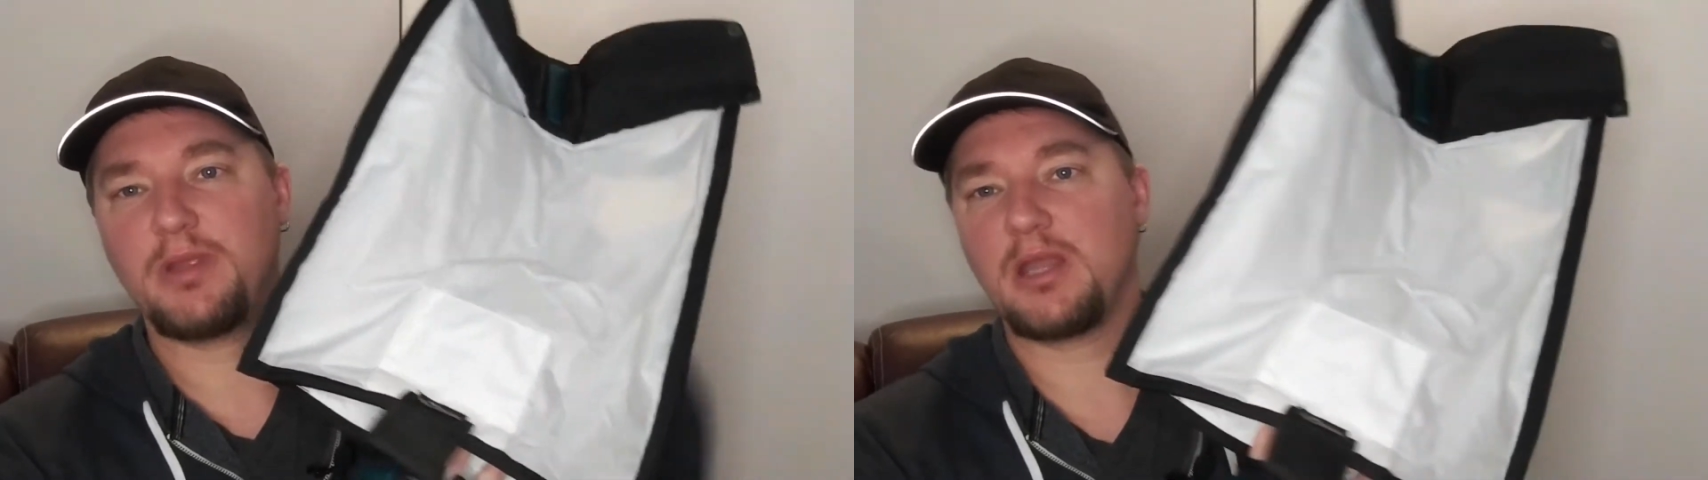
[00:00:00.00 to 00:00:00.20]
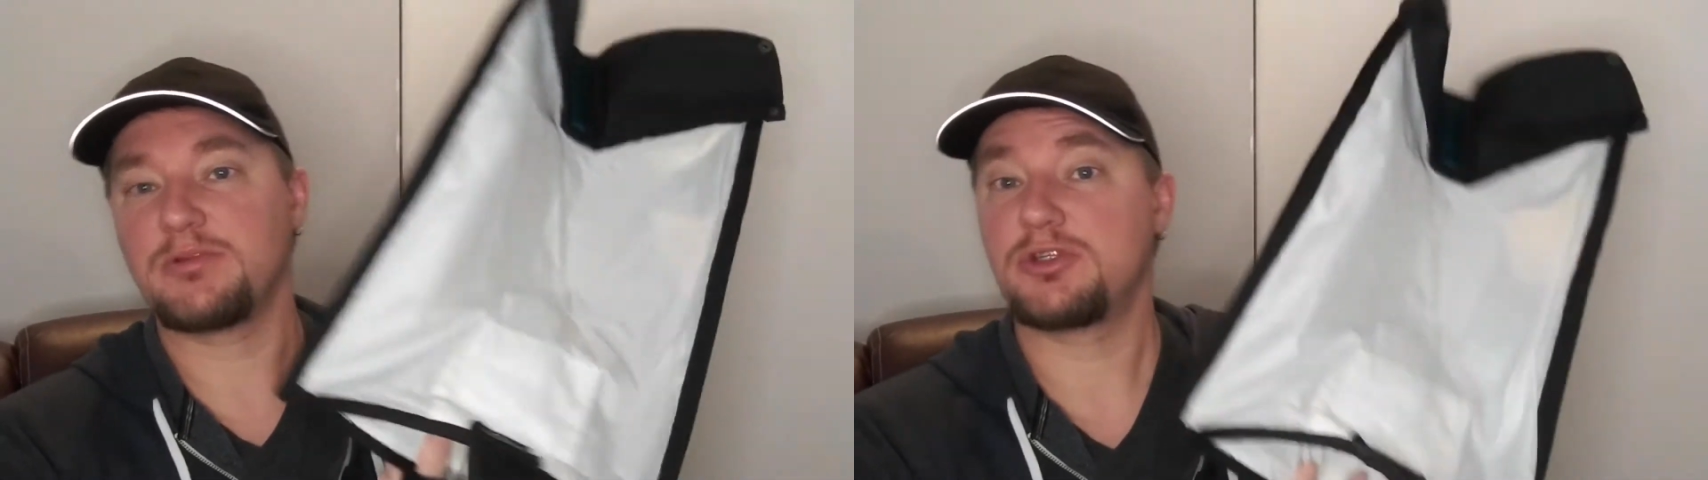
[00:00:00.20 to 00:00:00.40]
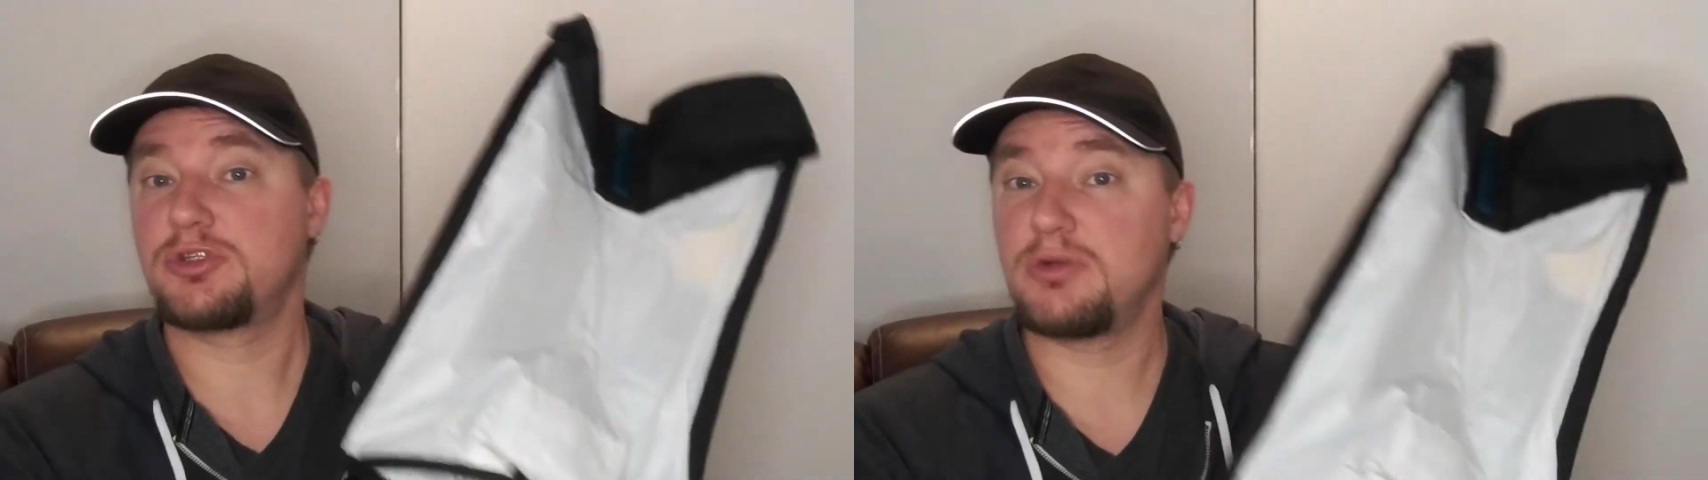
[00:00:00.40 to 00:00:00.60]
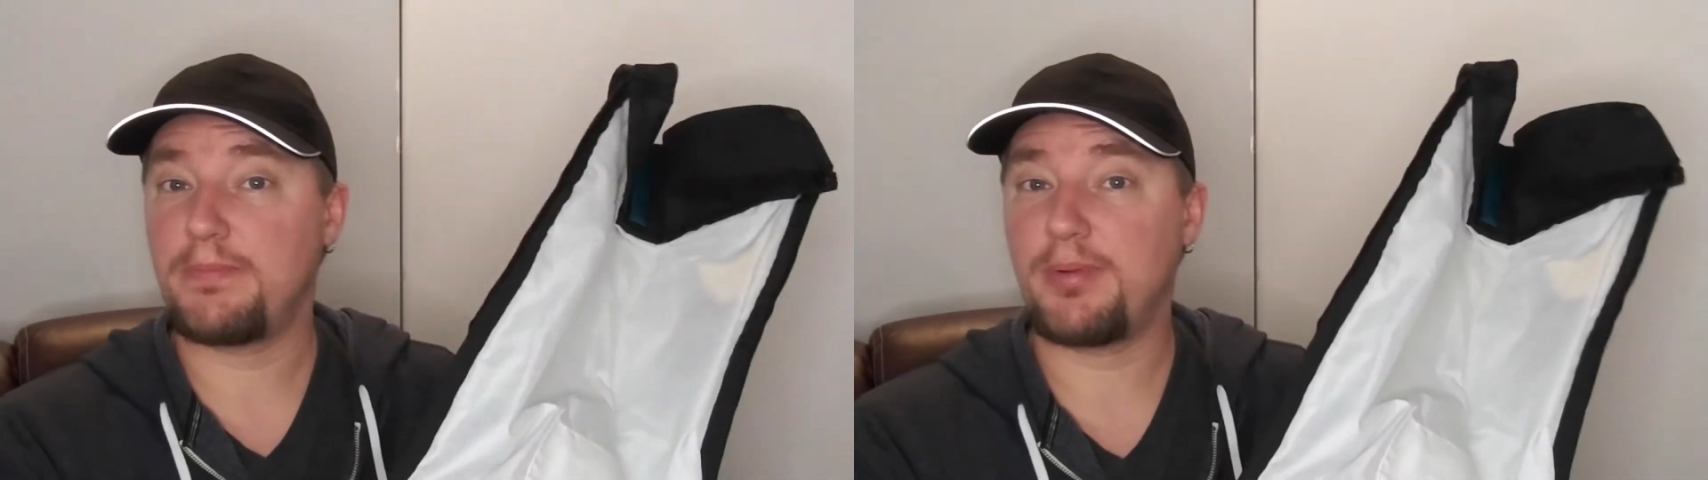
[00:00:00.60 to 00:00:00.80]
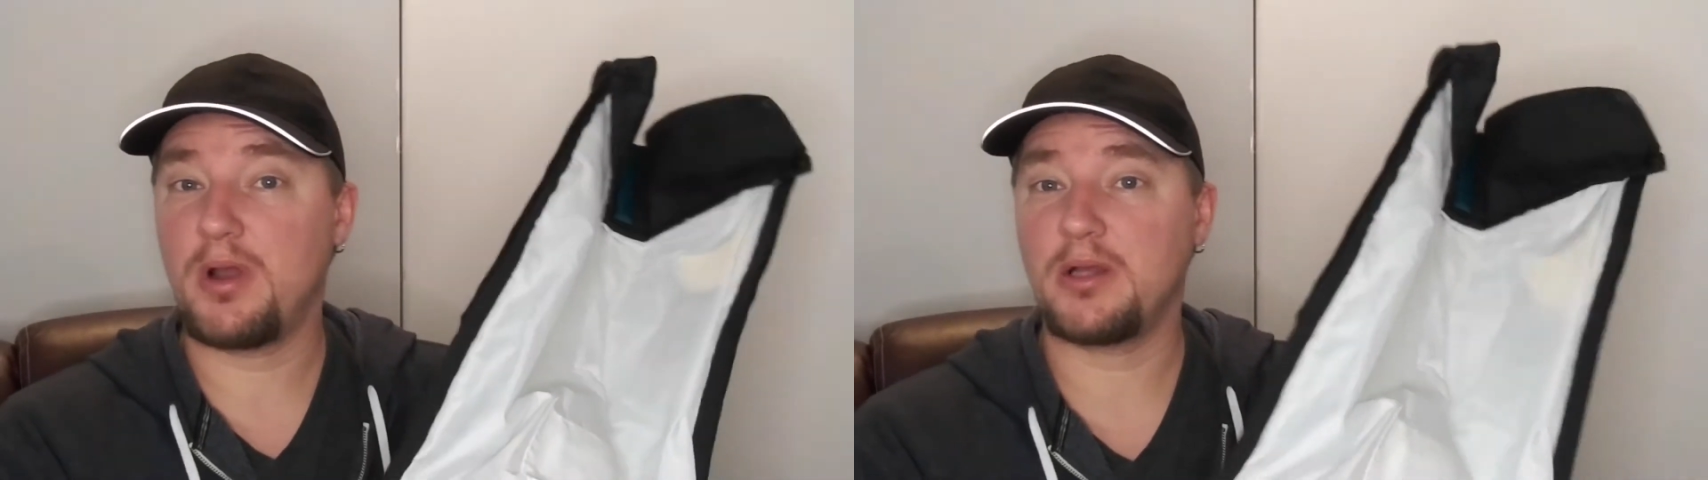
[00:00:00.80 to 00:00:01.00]
becomes a
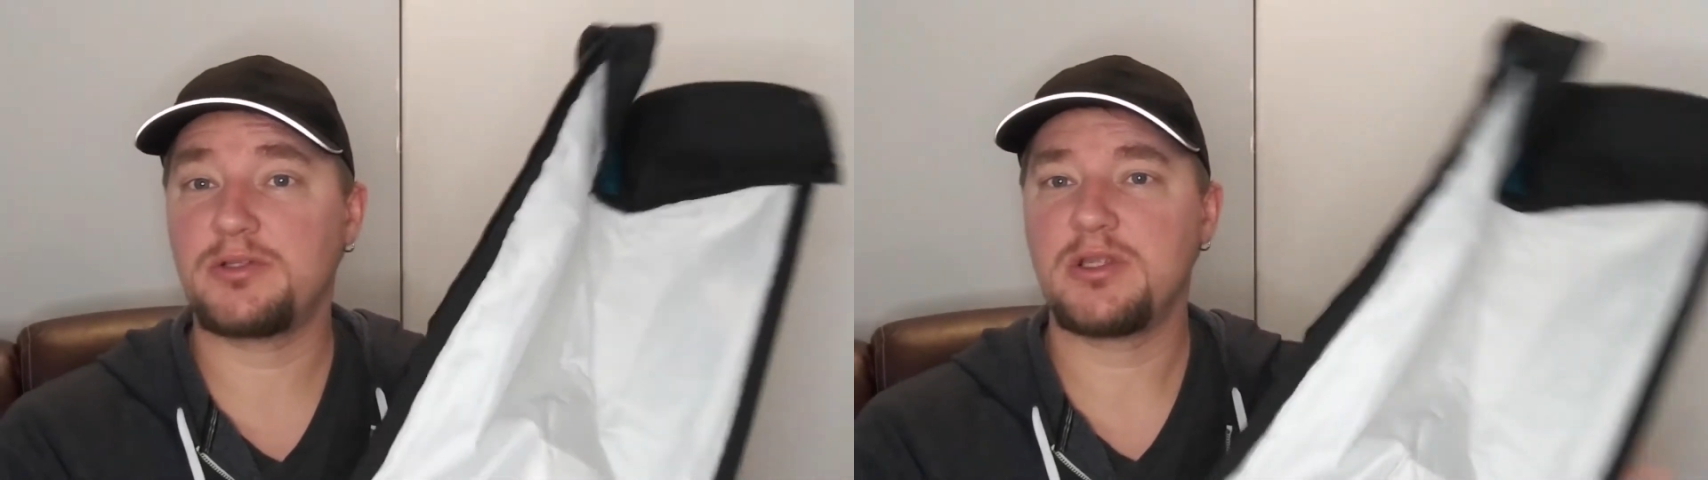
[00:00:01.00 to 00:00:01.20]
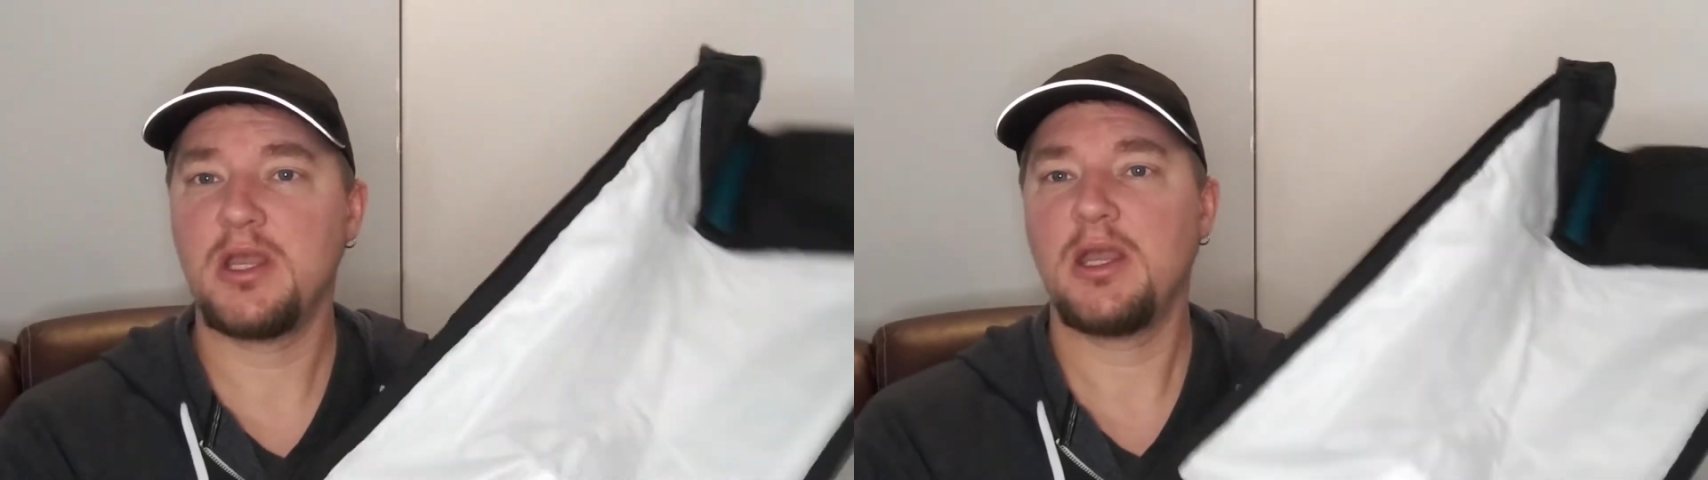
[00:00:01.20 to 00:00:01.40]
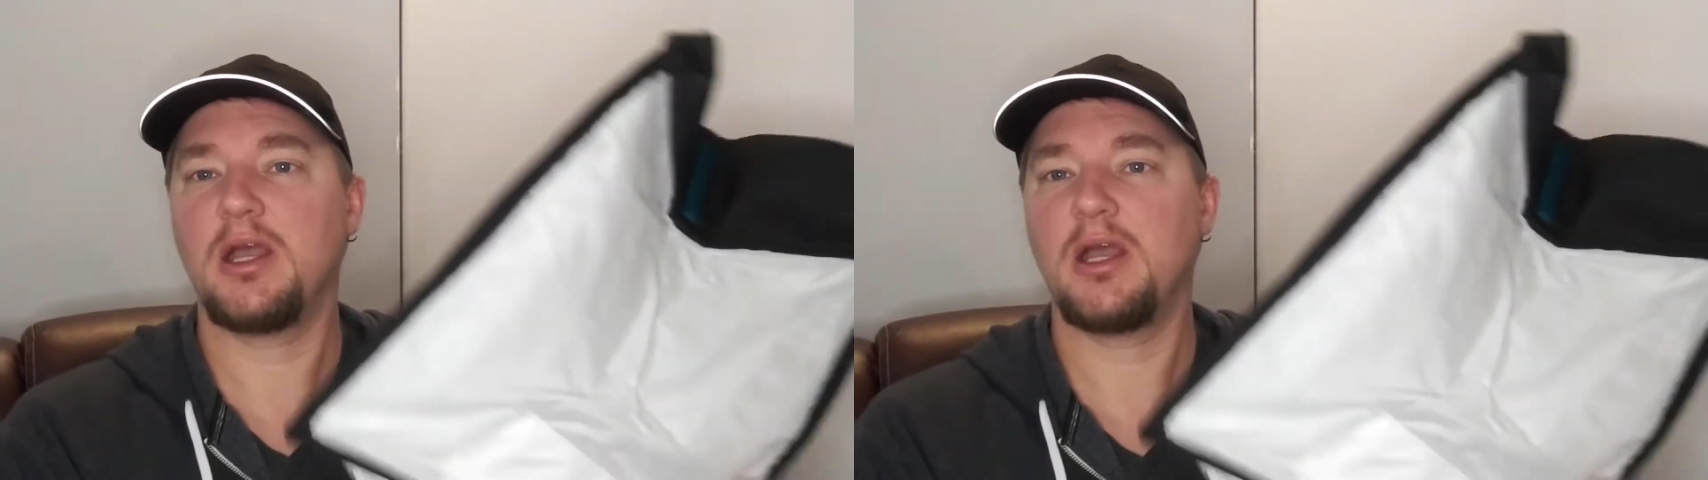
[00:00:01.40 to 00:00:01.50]
strip box.